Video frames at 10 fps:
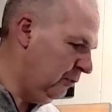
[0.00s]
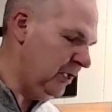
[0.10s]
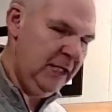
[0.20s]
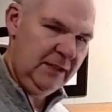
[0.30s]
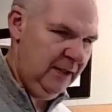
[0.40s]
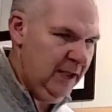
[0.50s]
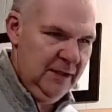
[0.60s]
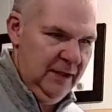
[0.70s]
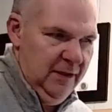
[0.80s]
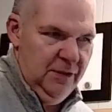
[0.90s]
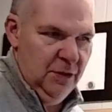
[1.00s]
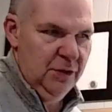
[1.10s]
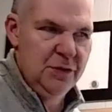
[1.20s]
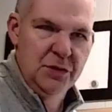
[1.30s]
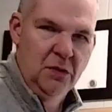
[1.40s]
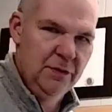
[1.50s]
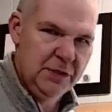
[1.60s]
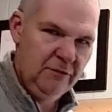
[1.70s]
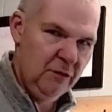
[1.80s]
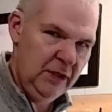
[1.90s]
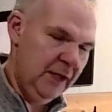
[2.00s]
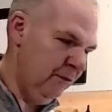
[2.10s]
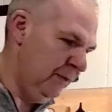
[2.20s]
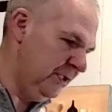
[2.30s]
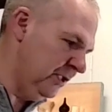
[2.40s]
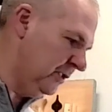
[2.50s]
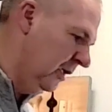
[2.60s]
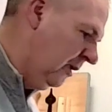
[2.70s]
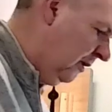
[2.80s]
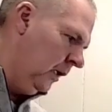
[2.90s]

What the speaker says: But you can use all those different kind of benches.